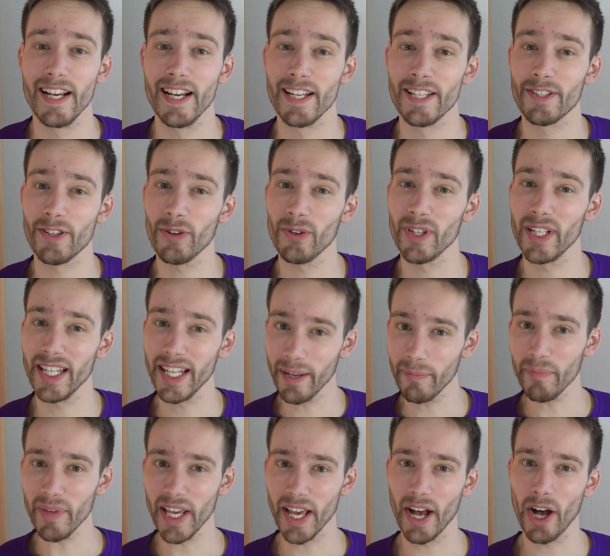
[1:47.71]
So
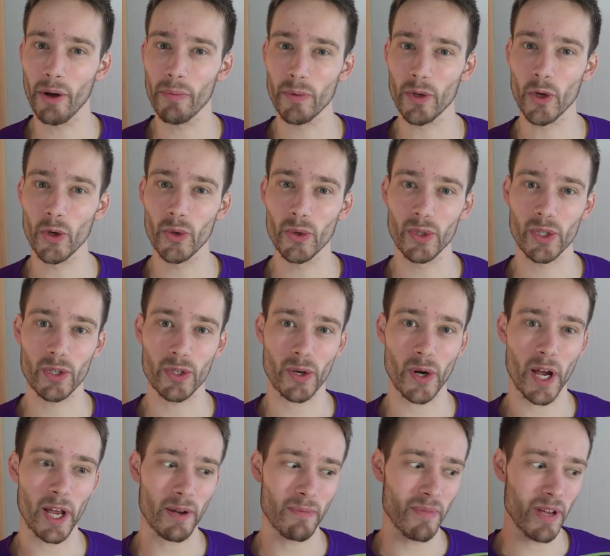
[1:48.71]
let me help you
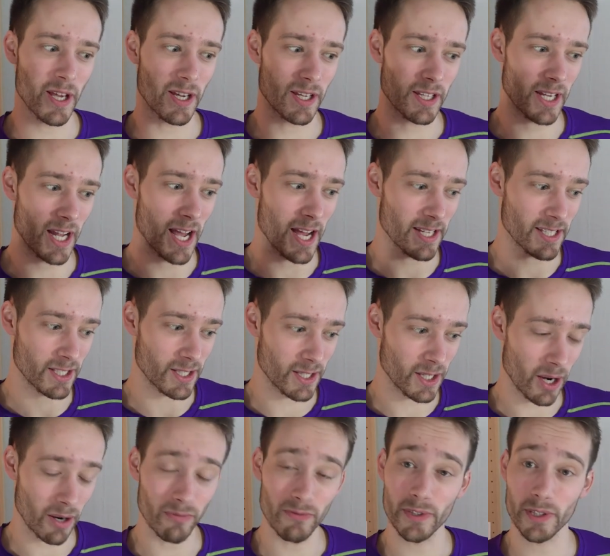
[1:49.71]
try and make it as
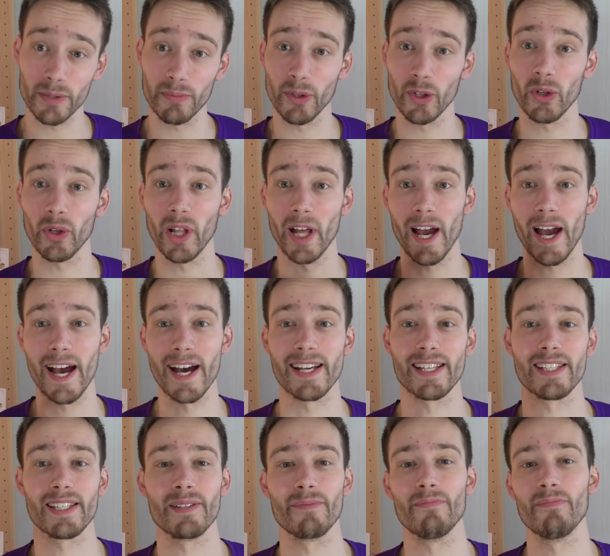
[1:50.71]
comfortable
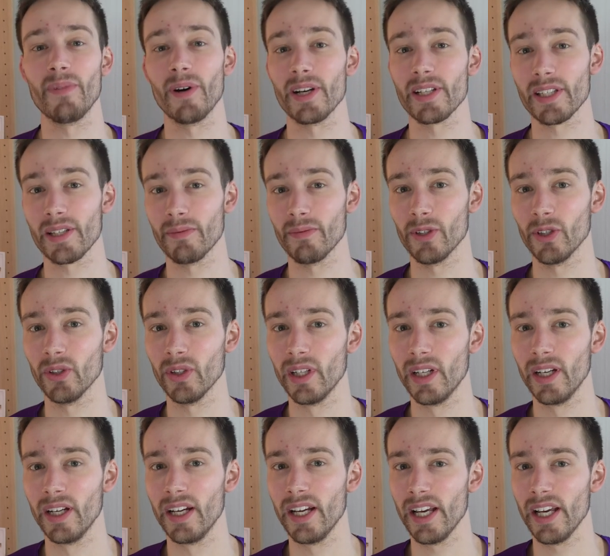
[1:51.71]
as possible.